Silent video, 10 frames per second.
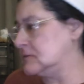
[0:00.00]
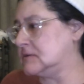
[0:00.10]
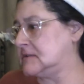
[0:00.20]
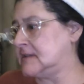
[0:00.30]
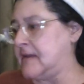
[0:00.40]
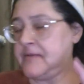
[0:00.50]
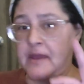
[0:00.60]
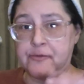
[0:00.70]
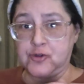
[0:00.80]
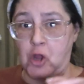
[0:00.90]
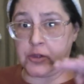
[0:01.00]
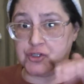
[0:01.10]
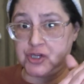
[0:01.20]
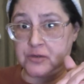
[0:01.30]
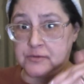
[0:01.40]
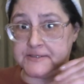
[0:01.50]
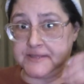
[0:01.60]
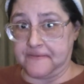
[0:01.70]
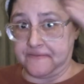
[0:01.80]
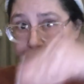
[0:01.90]
save the other Dollar General
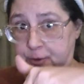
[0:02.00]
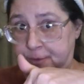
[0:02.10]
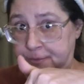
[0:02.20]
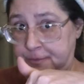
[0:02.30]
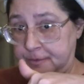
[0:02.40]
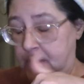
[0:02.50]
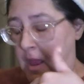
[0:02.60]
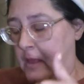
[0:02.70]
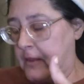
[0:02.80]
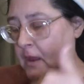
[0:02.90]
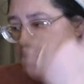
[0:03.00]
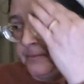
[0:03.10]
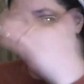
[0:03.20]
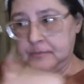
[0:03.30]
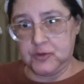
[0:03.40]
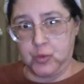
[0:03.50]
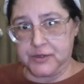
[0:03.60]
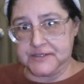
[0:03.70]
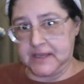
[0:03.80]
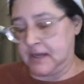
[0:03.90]
stuff for
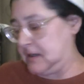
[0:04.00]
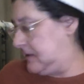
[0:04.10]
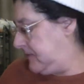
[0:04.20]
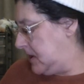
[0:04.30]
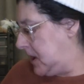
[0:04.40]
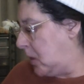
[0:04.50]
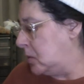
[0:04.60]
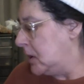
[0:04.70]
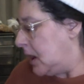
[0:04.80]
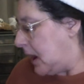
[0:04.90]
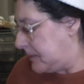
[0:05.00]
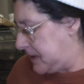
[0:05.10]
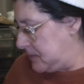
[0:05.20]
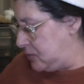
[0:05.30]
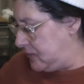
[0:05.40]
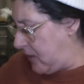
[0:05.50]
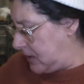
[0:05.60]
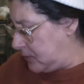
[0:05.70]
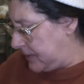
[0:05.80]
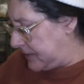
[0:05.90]
towards the end of the video. I'm gonna move
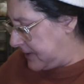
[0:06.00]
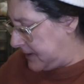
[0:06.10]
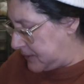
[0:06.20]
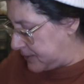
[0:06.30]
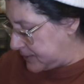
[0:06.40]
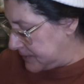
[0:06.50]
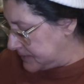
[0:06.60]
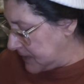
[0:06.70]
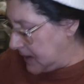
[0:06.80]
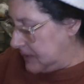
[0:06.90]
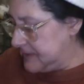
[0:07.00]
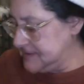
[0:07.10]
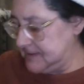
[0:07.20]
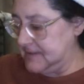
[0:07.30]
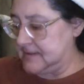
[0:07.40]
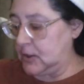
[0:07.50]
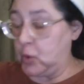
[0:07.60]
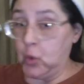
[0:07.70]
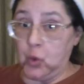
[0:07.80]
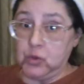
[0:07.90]
on with here. This is the
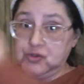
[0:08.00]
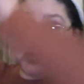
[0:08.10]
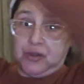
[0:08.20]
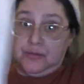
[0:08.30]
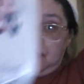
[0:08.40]
Goulds